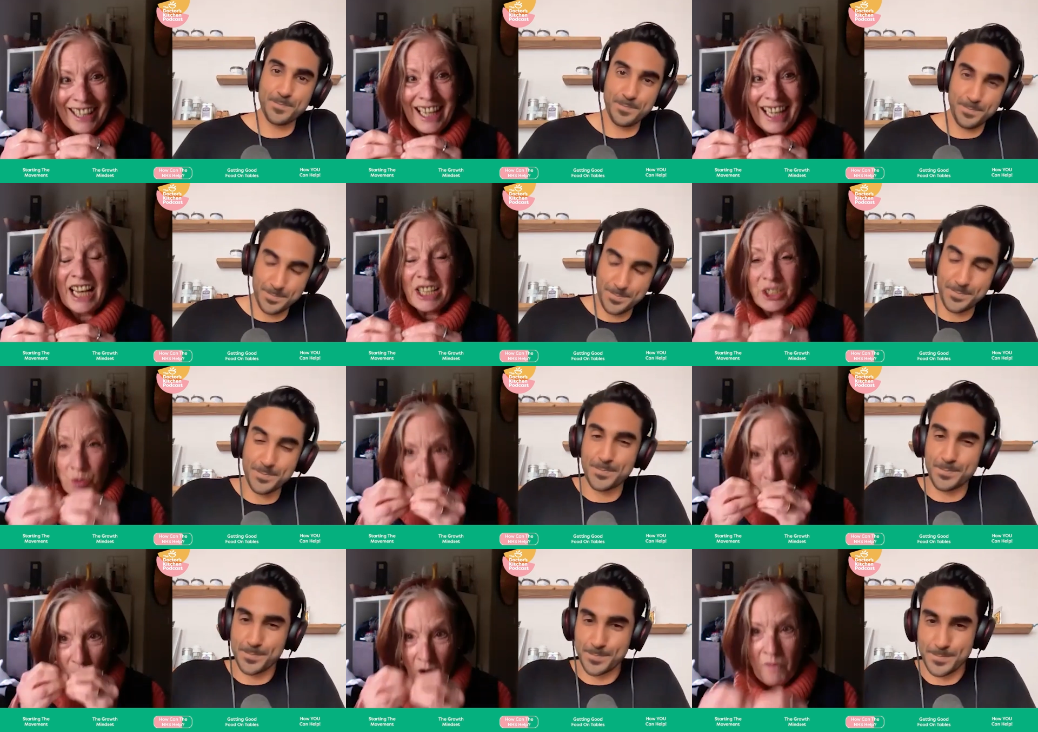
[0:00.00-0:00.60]
Speaker 1: as
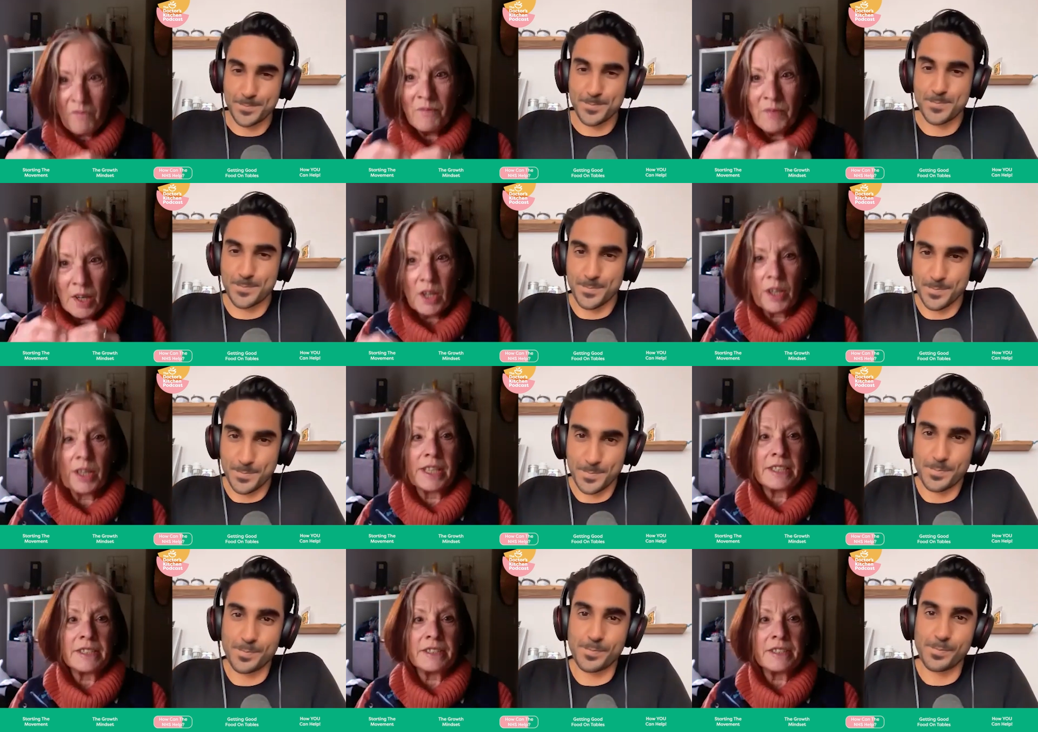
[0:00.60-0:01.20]
one
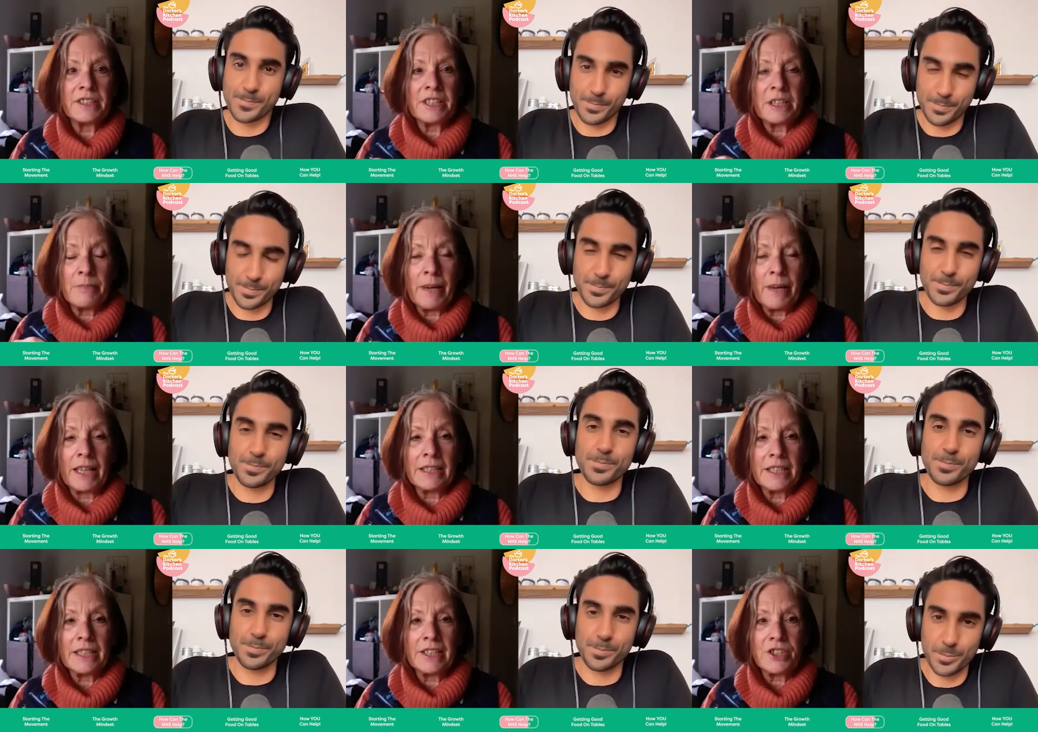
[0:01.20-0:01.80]
voice that
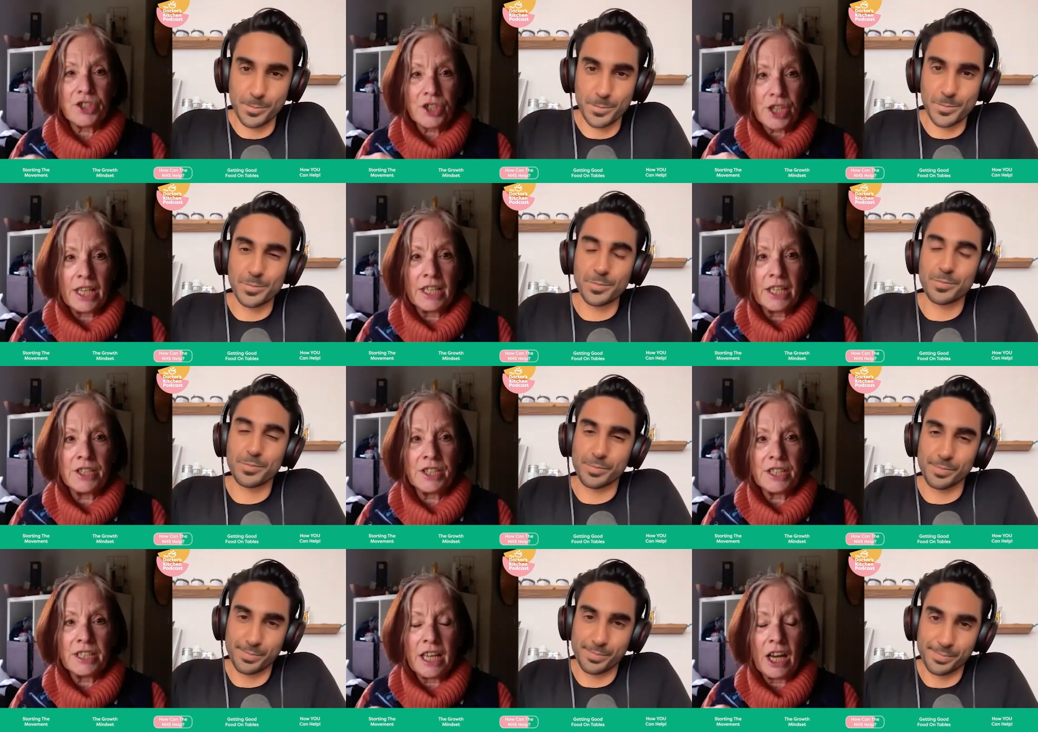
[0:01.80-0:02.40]
demanded change
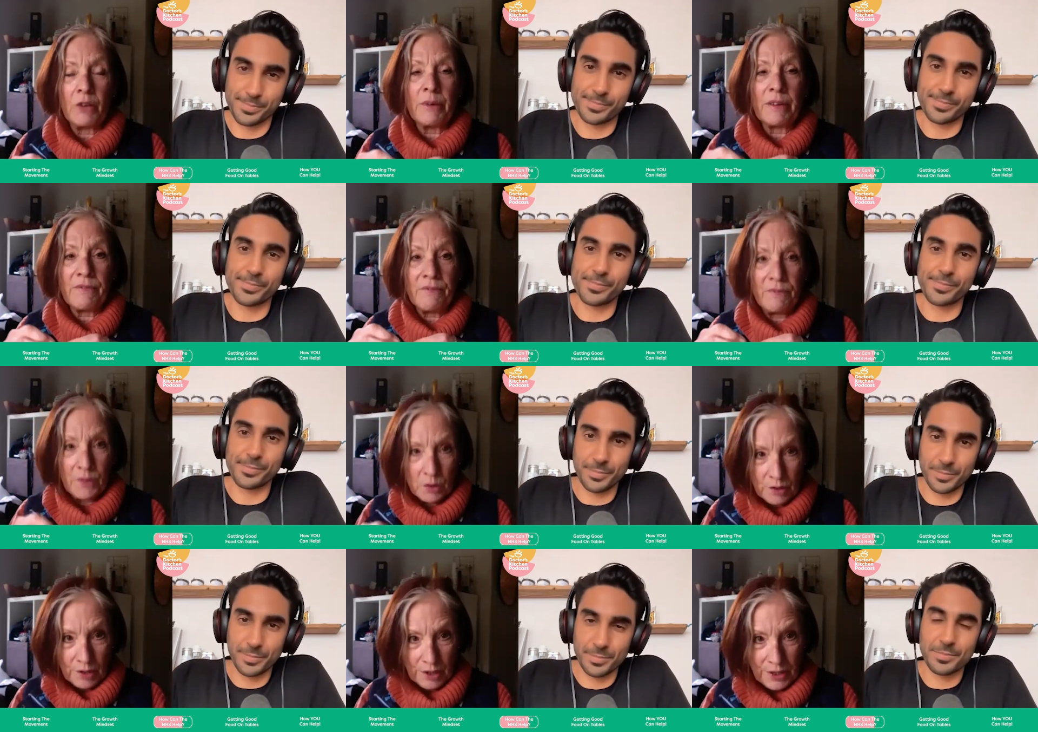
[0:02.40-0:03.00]
in how we
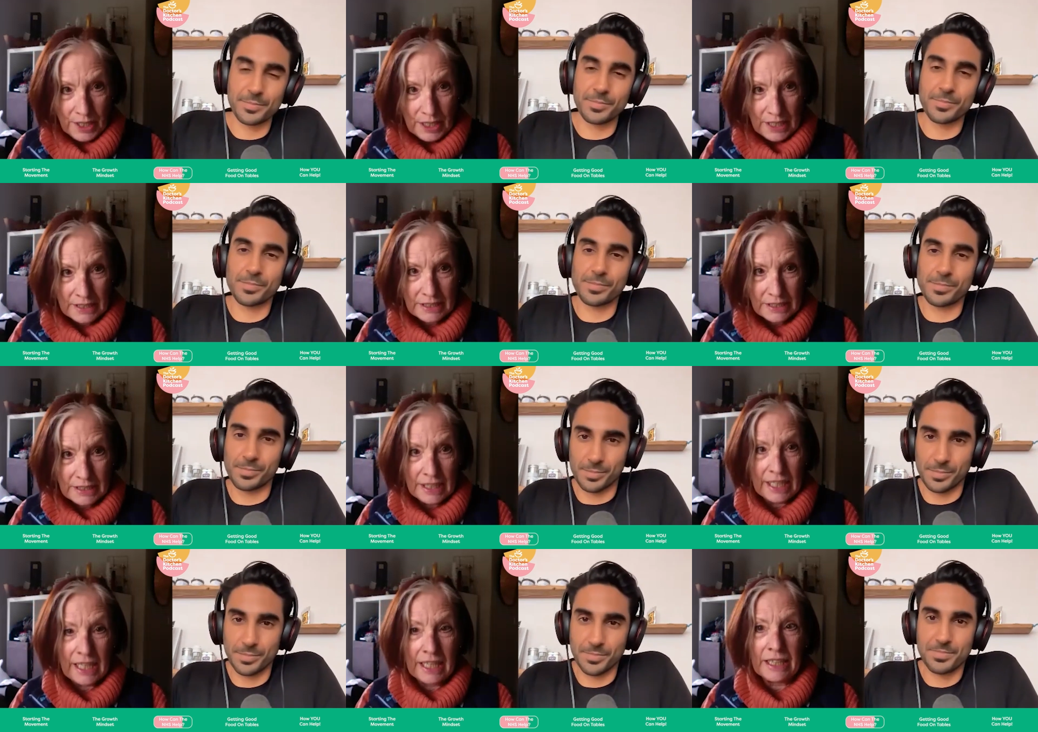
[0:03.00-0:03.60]
fund things in
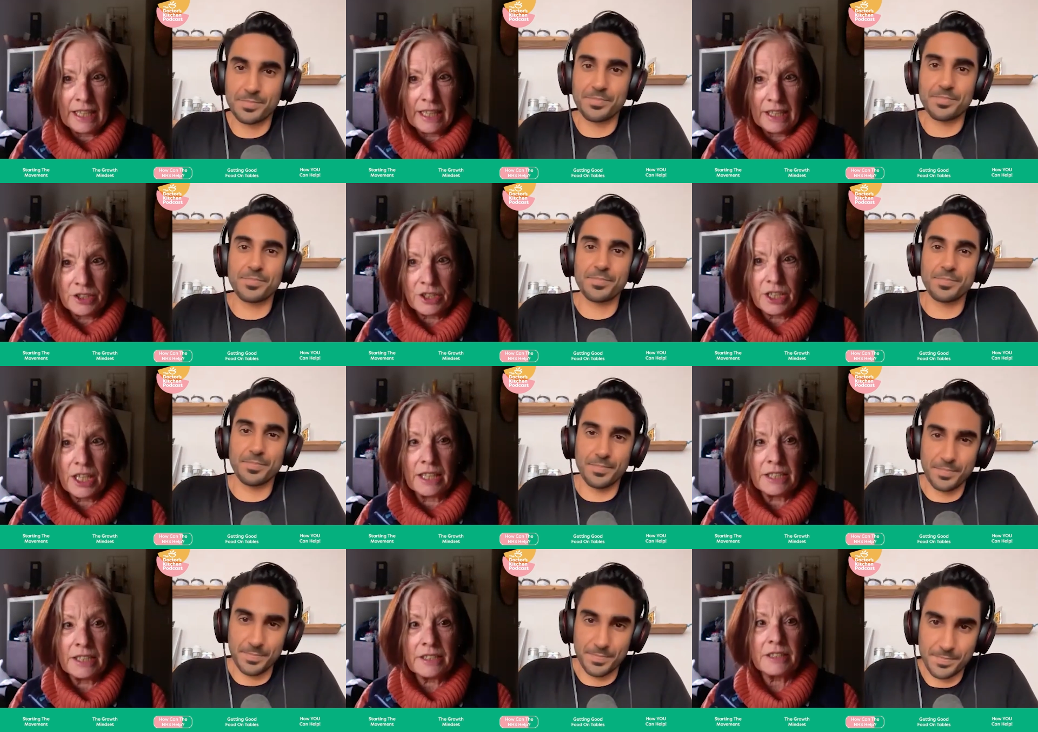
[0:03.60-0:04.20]
the
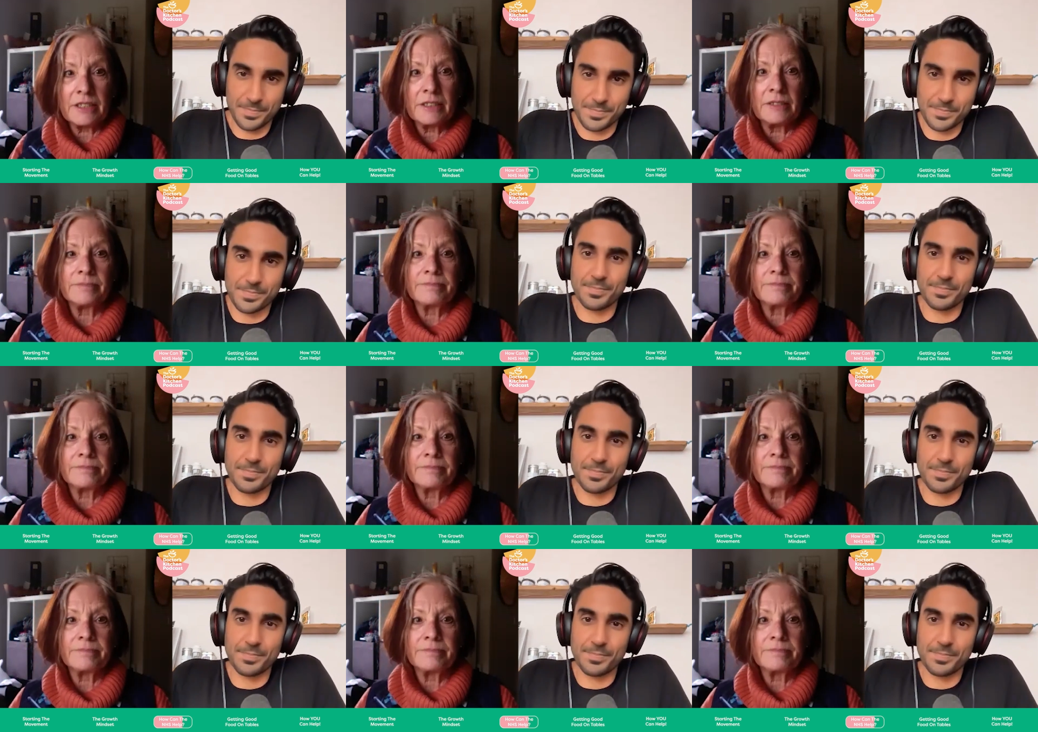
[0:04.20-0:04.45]
NHS.